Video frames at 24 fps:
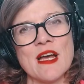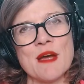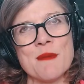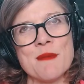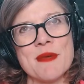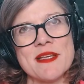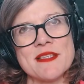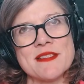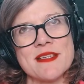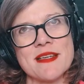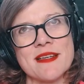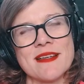
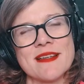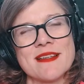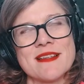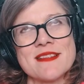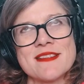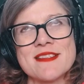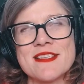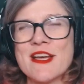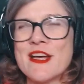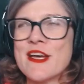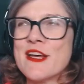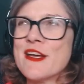Amazing.
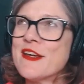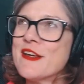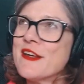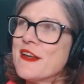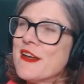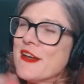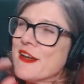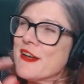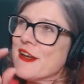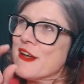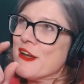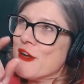So
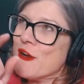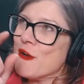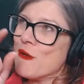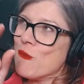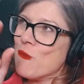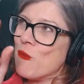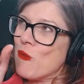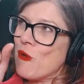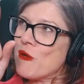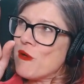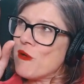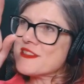
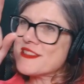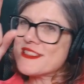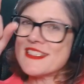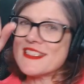What's